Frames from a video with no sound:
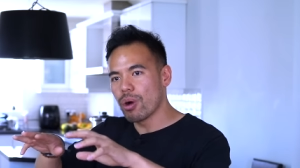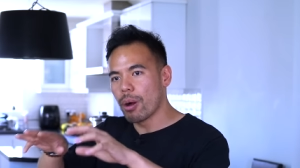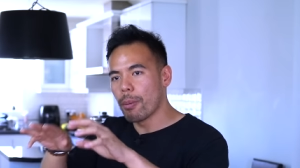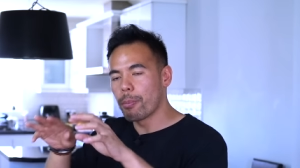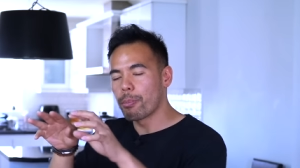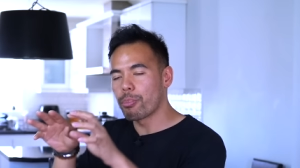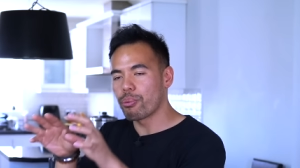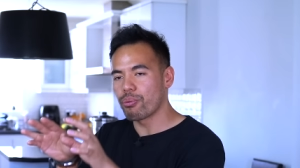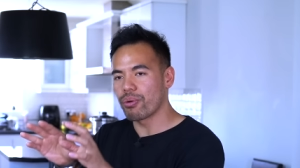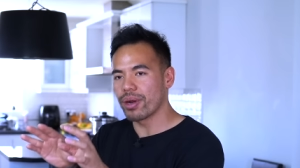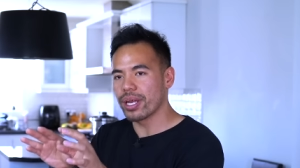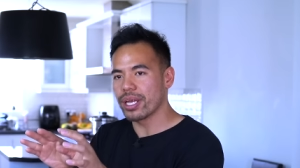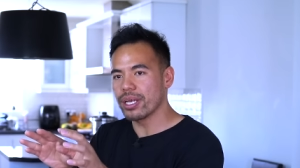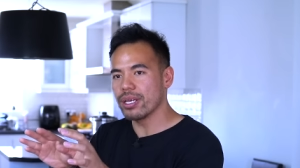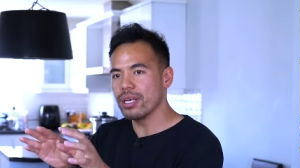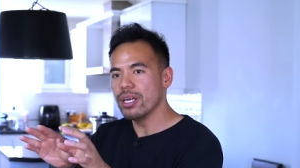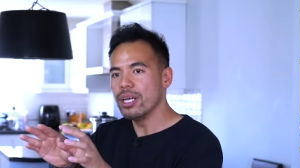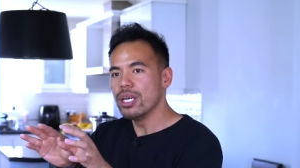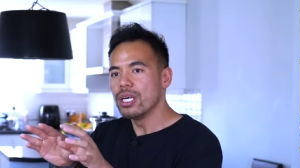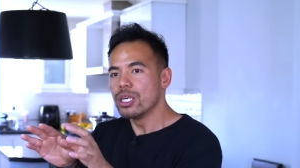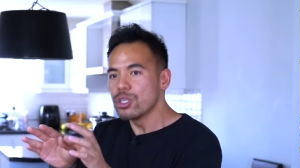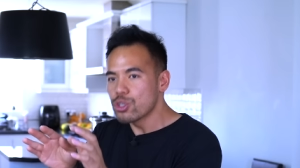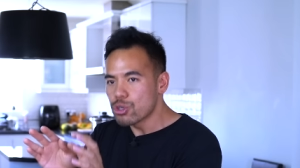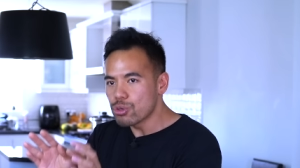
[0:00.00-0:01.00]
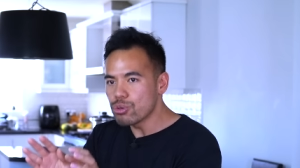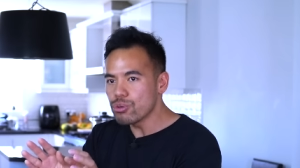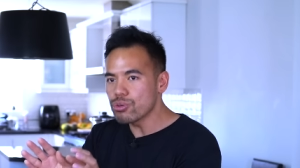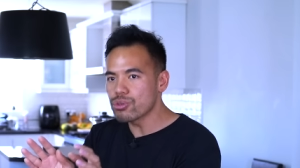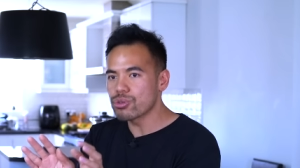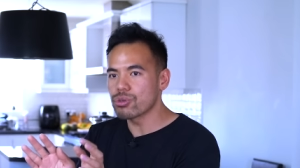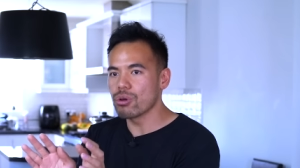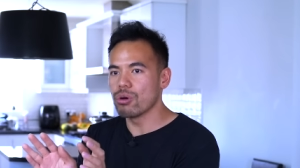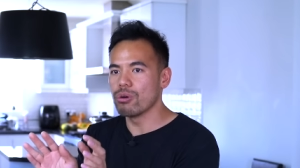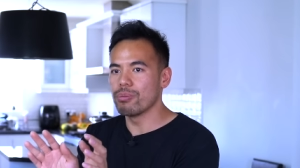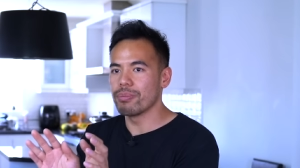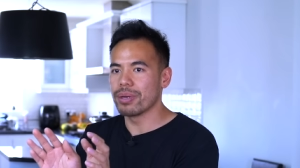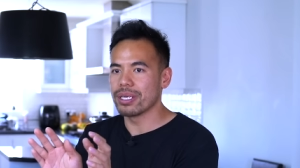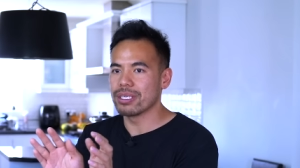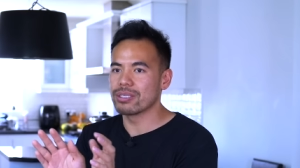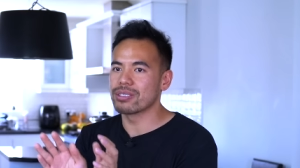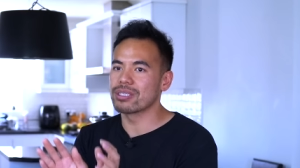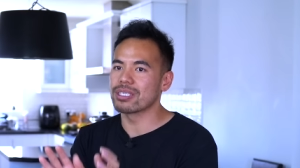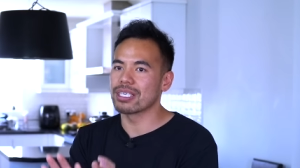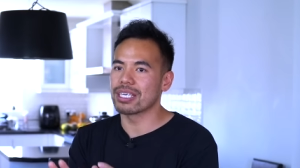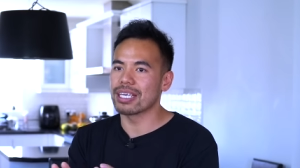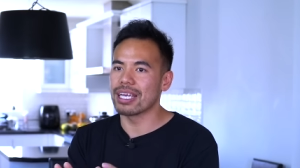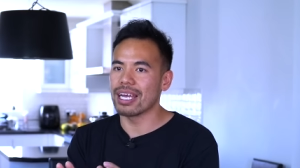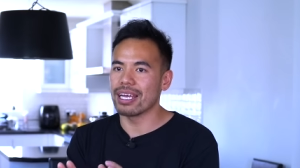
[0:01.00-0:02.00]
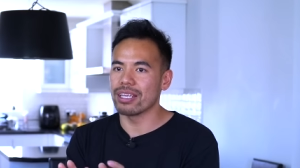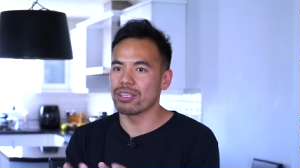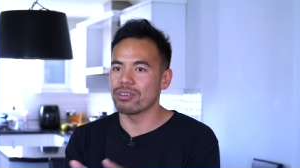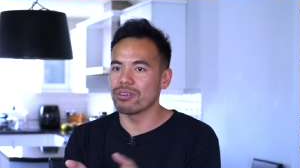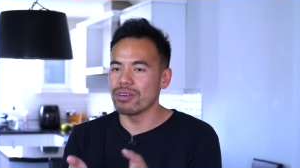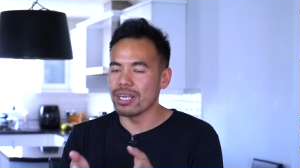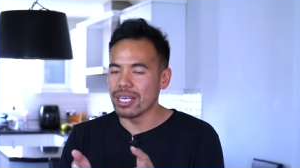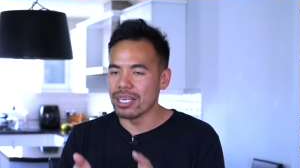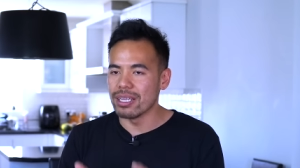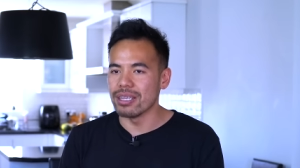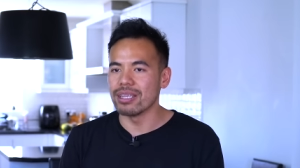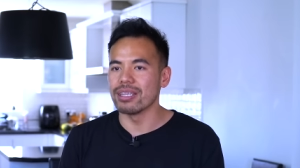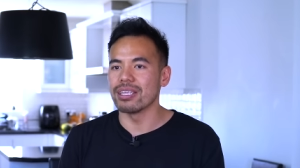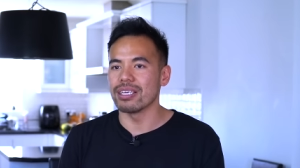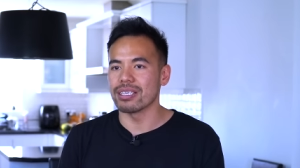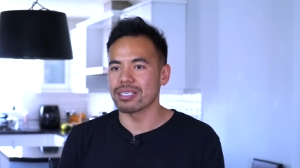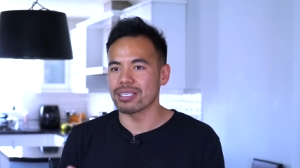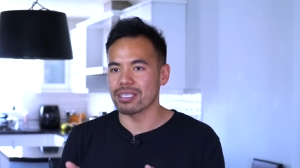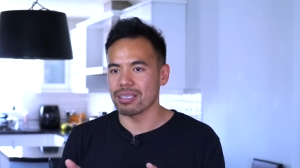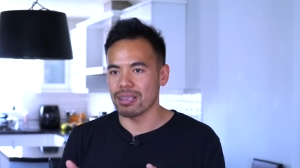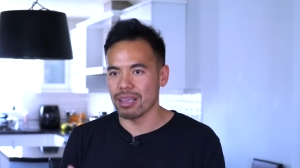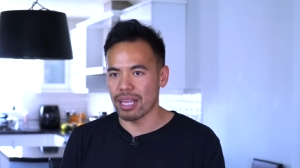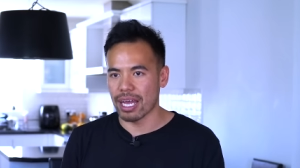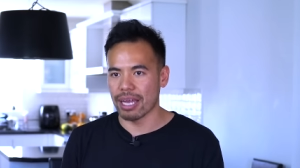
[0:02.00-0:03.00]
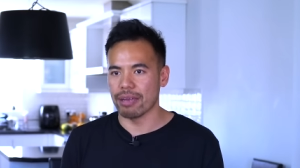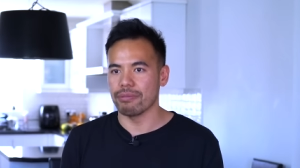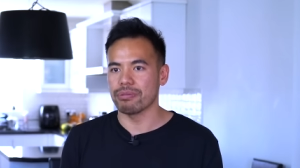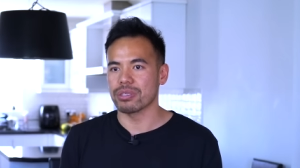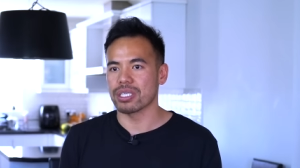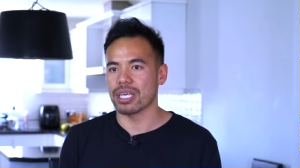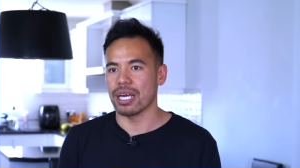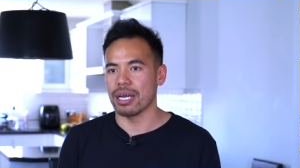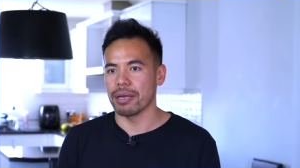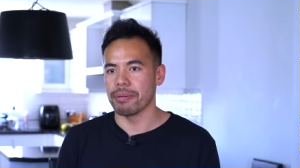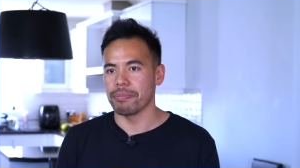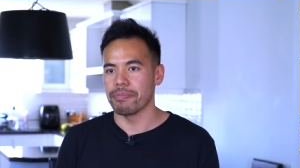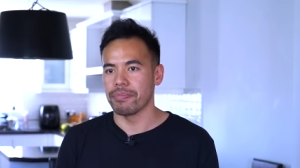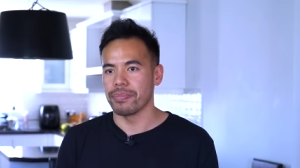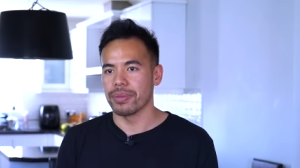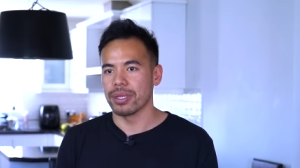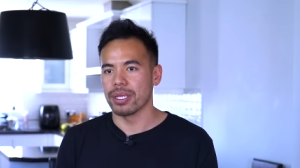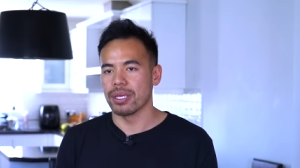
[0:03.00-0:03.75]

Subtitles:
will bring two soulmates together in this lifetime.